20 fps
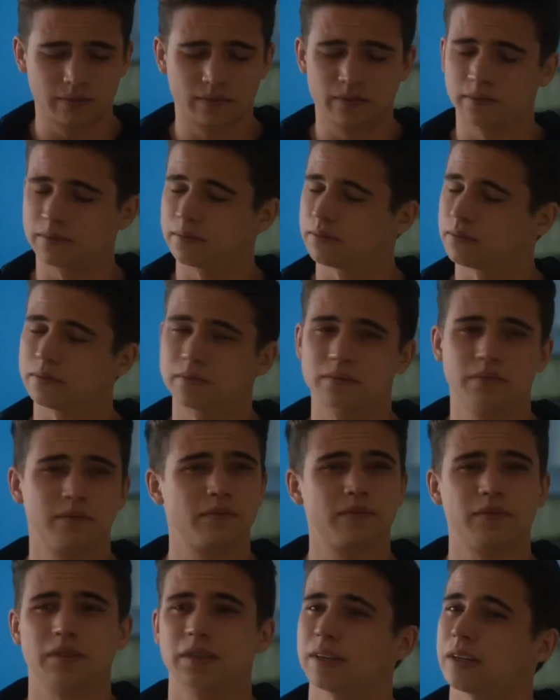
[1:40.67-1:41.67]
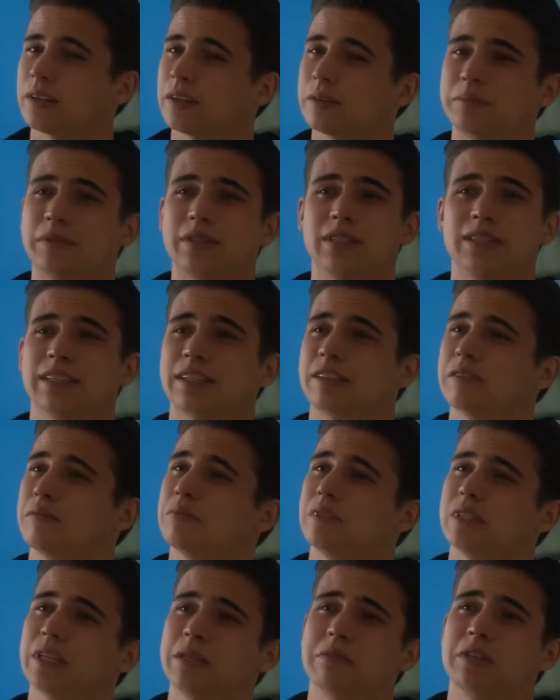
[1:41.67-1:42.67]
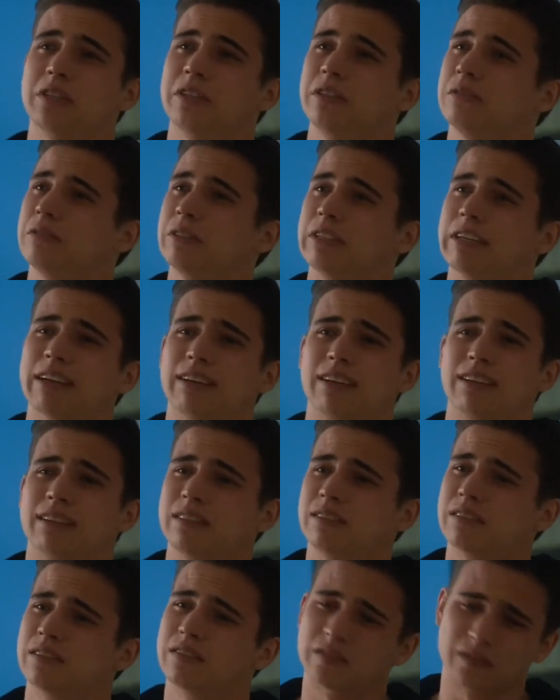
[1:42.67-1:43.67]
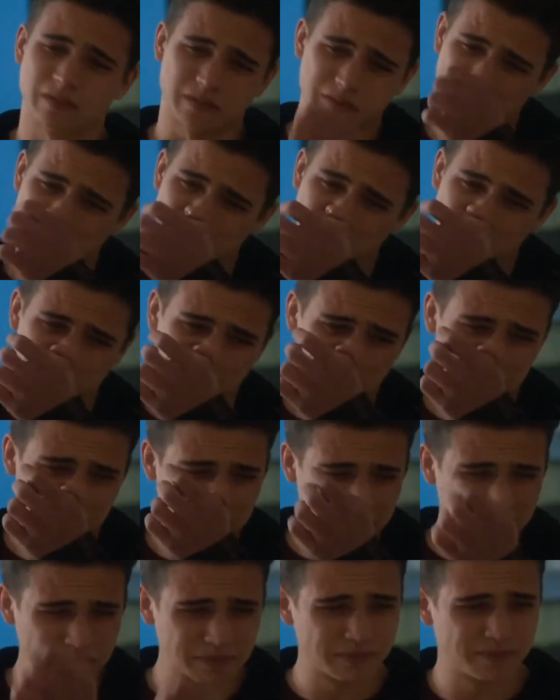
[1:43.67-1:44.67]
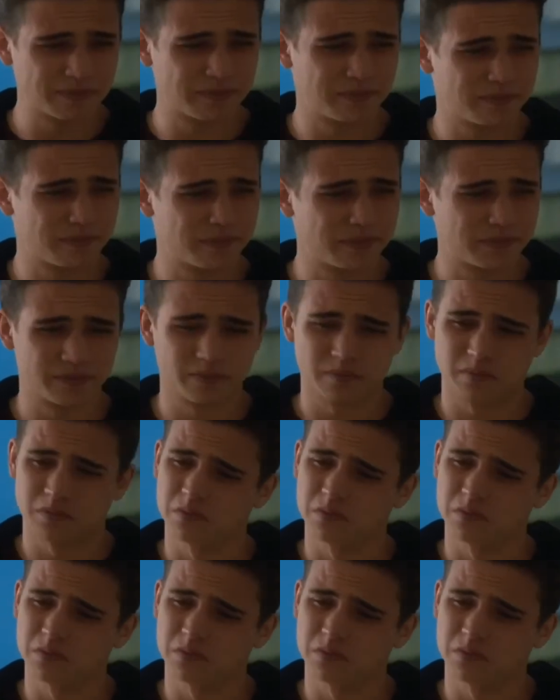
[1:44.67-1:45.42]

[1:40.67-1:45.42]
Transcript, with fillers: I would like it to stop at um, season 8, but it could stop at season